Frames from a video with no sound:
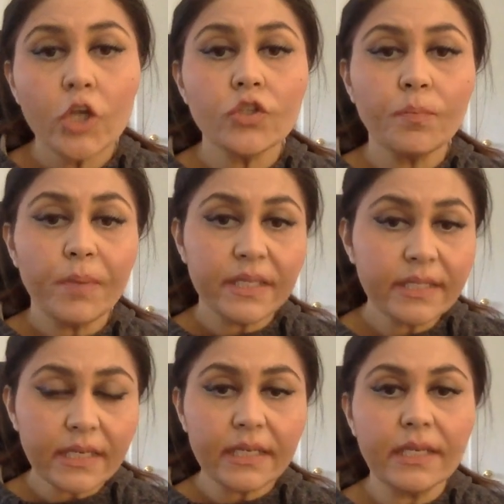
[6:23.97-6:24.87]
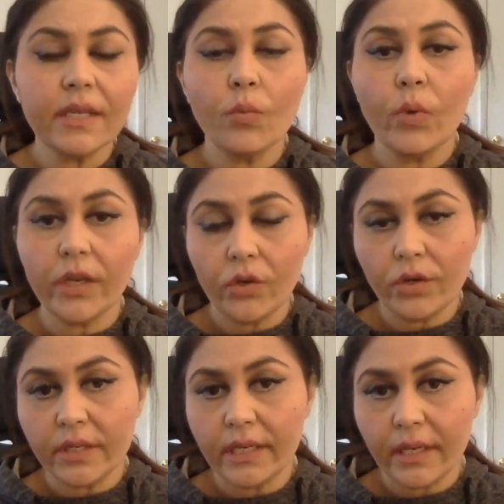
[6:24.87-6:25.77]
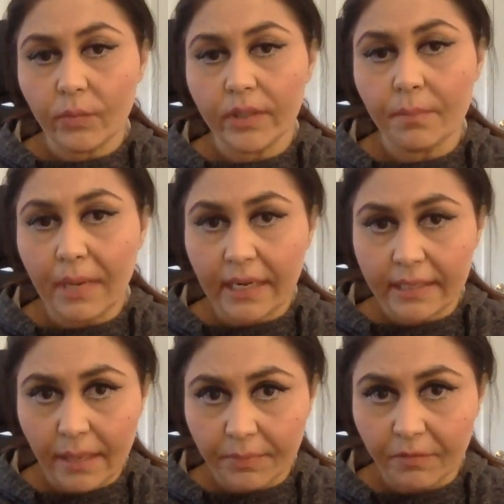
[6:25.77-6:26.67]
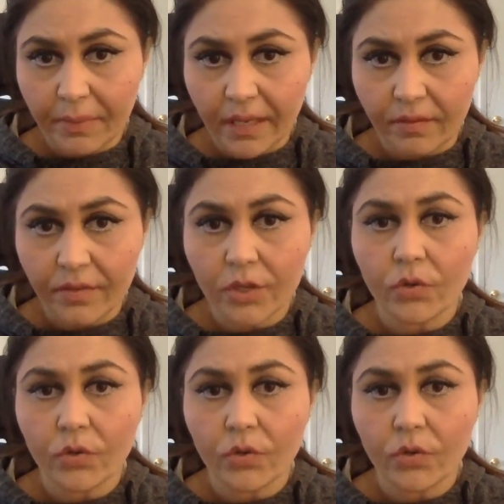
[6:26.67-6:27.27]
So basically, when you're dealing with a maladaptive behavior,